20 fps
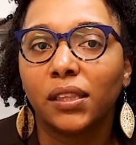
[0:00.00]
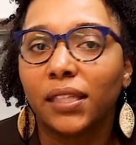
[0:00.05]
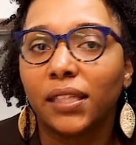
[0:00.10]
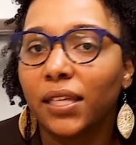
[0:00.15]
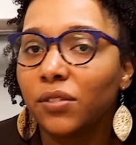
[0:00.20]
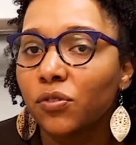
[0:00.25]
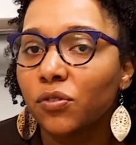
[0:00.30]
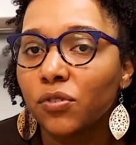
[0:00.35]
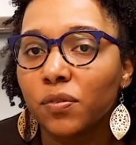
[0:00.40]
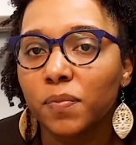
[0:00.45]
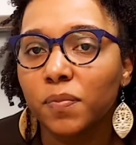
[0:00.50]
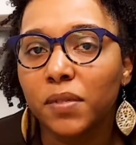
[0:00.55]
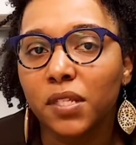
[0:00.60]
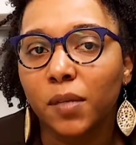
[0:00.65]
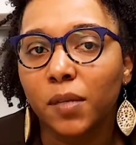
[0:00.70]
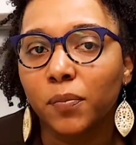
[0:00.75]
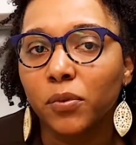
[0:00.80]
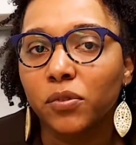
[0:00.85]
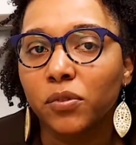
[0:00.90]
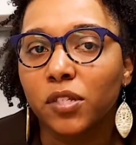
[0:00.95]
These are some
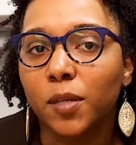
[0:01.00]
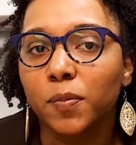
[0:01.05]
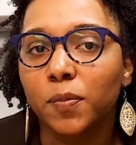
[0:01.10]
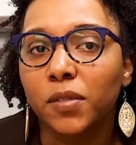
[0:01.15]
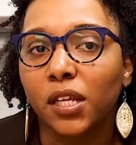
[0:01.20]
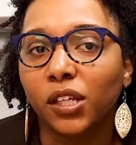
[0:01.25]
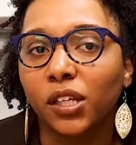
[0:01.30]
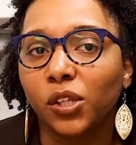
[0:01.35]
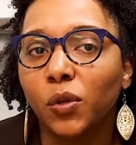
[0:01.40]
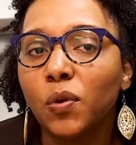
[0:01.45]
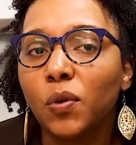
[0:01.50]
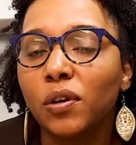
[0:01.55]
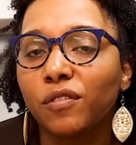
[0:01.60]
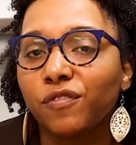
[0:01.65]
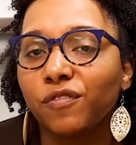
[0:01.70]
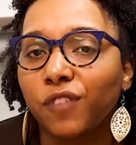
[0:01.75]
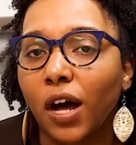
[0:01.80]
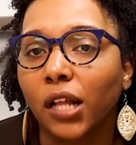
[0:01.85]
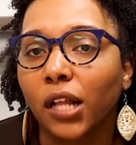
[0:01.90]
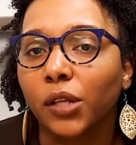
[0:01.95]
simple tips that you
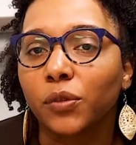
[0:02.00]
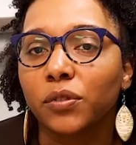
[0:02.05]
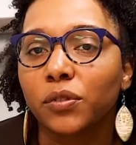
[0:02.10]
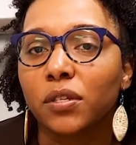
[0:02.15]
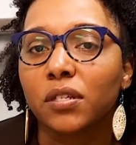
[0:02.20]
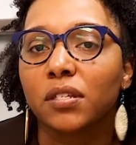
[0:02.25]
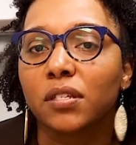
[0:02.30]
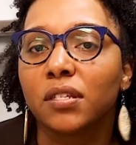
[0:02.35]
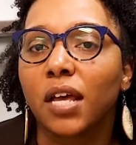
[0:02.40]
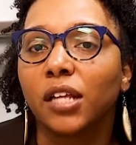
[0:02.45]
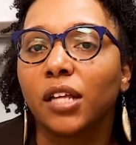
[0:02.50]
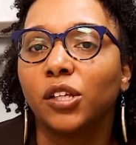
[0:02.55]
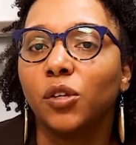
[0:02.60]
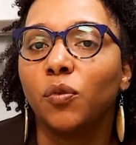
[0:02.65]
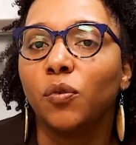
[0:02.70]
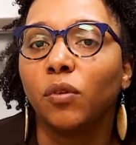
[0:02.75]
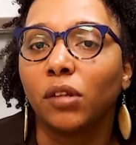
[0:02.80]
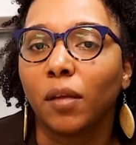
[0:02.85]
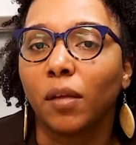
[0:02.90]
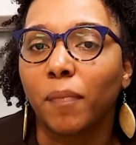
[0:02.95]
can follow to set
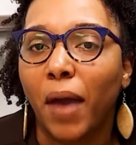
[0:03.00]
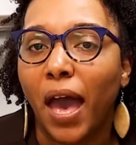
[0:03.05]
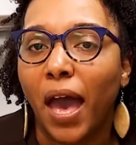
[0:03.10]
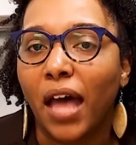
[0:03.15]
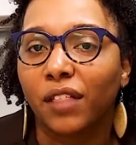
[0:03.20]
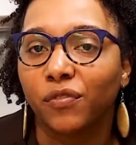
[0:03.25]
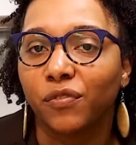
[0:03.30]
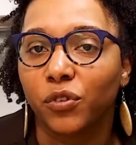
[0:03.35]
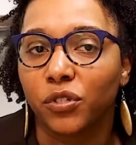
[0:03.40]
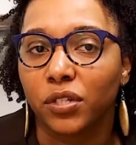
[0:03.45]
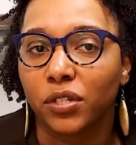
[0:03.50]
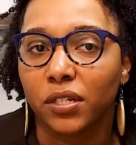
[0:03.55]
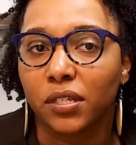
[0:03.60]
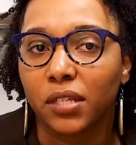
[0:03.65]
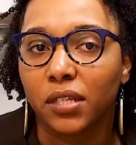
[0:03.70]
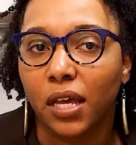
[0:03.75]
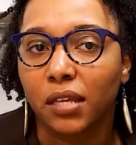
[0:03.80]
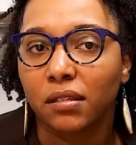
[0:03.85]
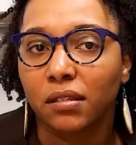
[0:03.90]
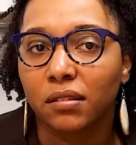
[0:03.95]
you on the path for
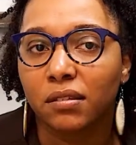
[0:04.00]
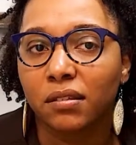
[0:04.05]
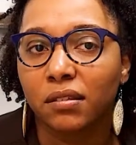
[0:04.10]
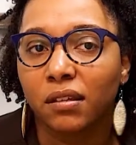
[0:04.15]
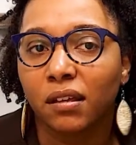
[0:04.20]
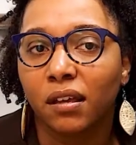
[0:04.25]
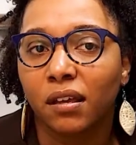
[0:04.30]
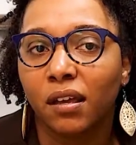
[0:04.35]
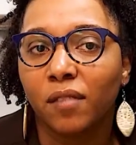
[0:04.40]
success.